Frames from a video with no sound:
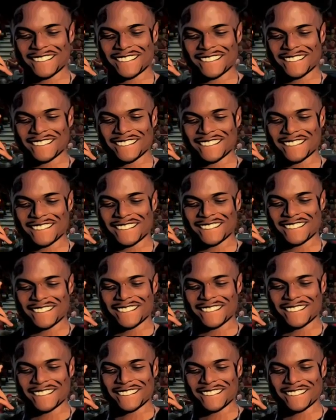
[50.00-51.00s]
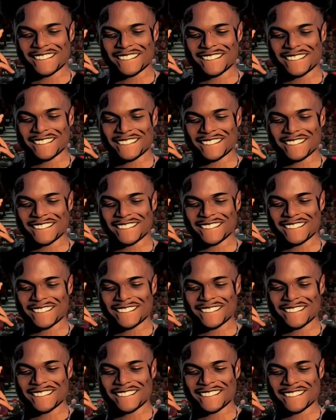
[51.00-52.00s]

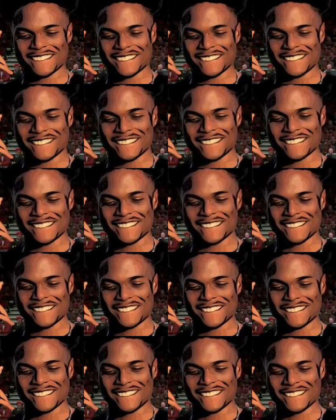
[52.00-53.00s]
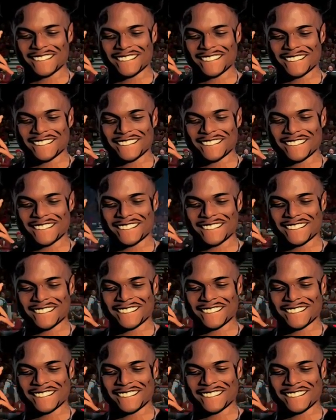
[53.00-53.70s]
Nothing is said.